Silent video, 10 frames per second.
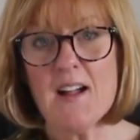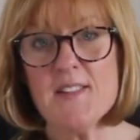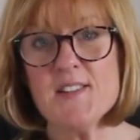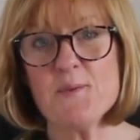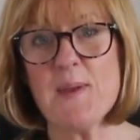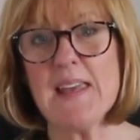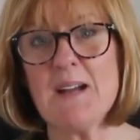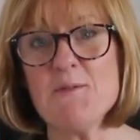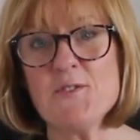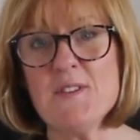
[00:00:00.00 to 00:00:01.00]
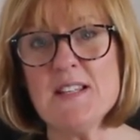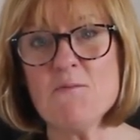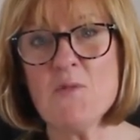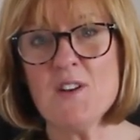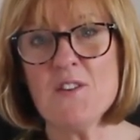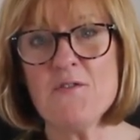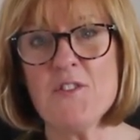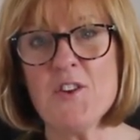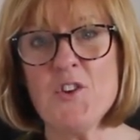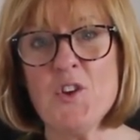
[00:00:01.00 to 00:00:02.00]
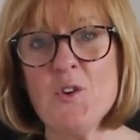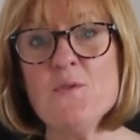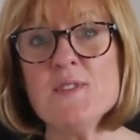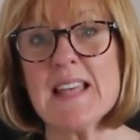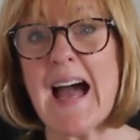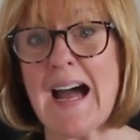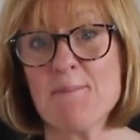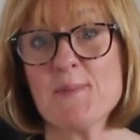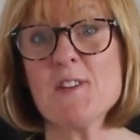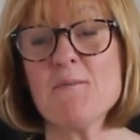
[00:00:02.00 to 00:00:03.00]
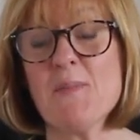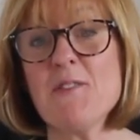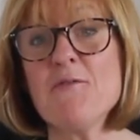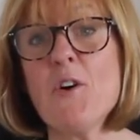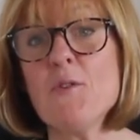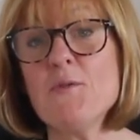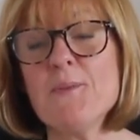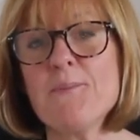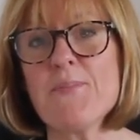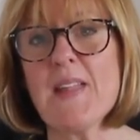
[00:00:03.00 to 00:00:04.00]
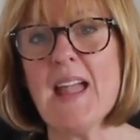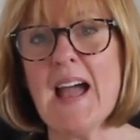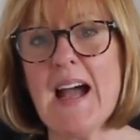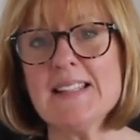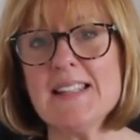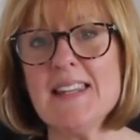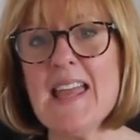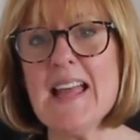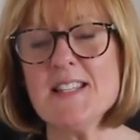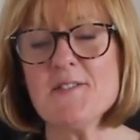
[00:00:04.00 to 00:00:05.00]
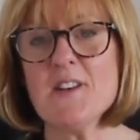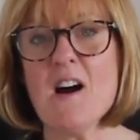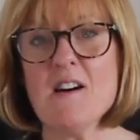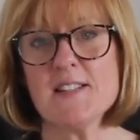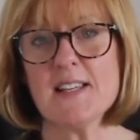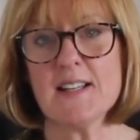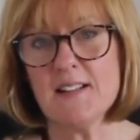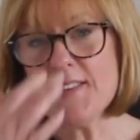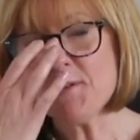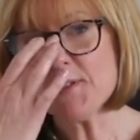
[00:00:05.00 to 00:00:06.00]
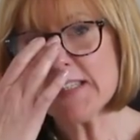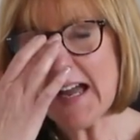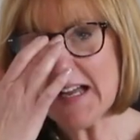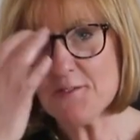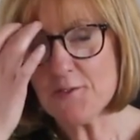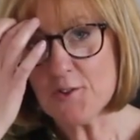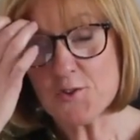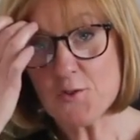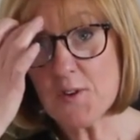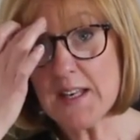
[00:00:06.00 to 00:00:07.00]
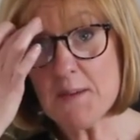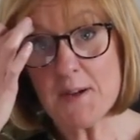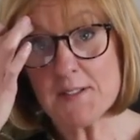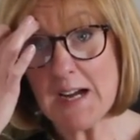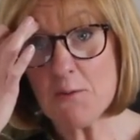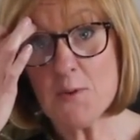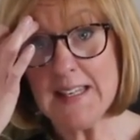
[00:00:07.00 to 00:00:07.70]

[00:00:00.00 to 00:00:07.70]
This week I was reading one of the news apps on my phone, and at the end of an article there was an advert talking about how we